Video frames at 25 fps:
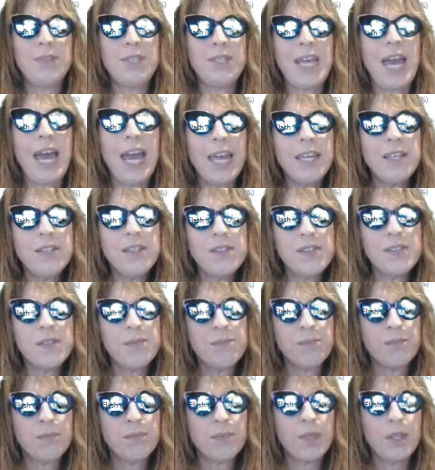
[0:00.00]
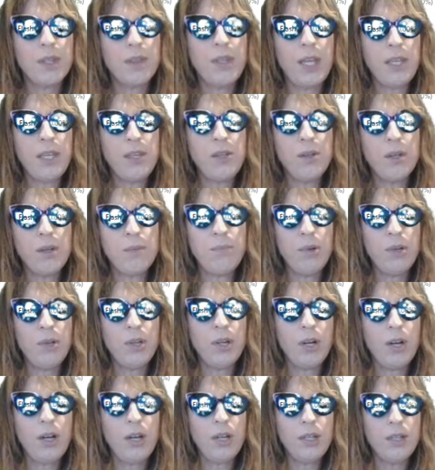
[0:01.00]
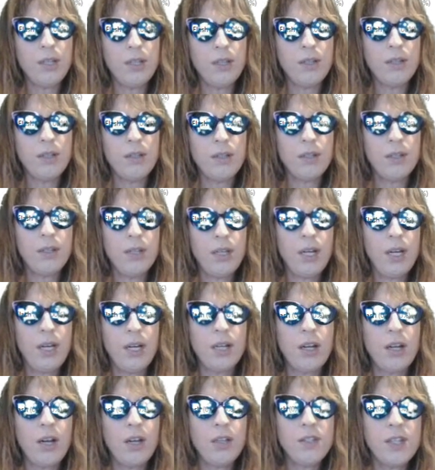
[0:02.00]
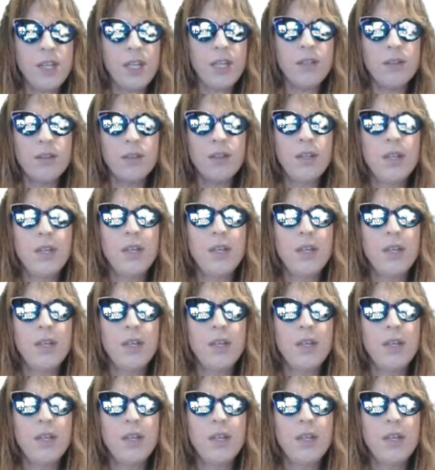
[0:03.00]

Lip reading: tags that you can put on content.